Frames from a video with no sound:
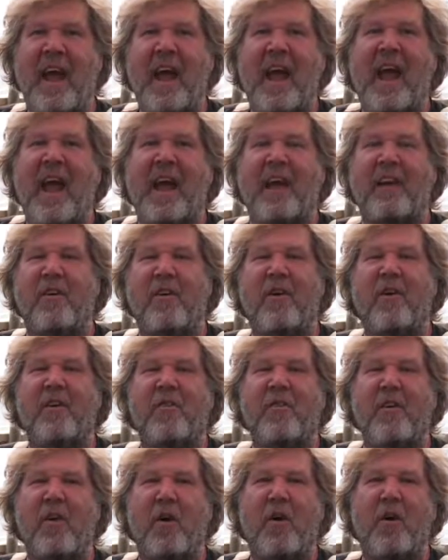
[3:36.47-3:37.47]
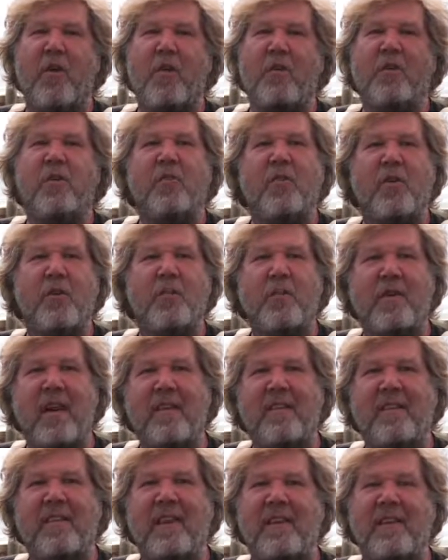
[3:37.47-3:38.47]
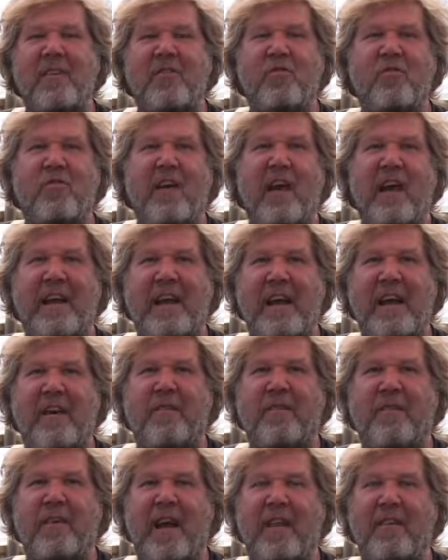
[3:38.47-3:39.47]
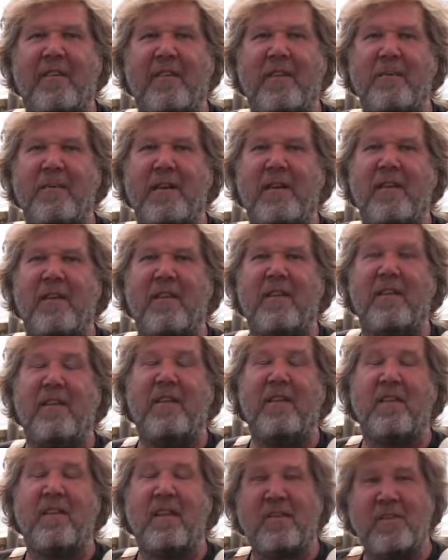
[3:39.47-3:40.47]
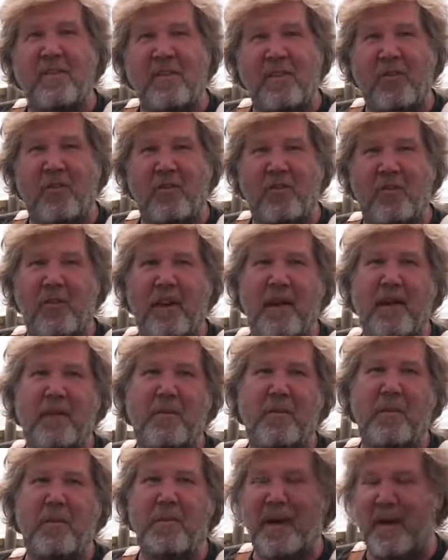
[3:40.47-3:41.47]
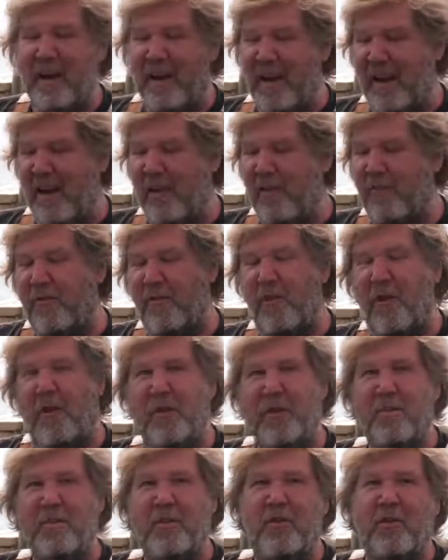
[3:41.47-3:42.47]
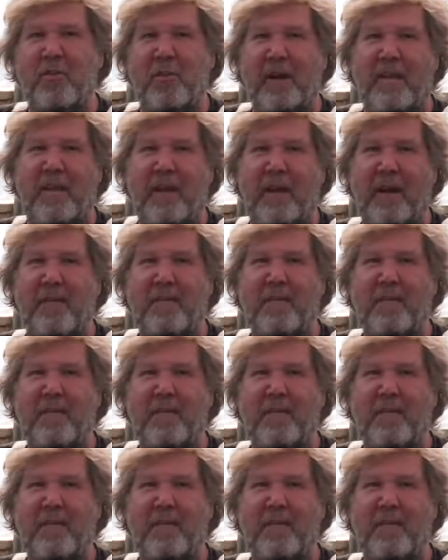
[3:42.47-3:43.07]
And also, soil blocks tend to dry out faster because there's such an incredible amount of airflow in between them,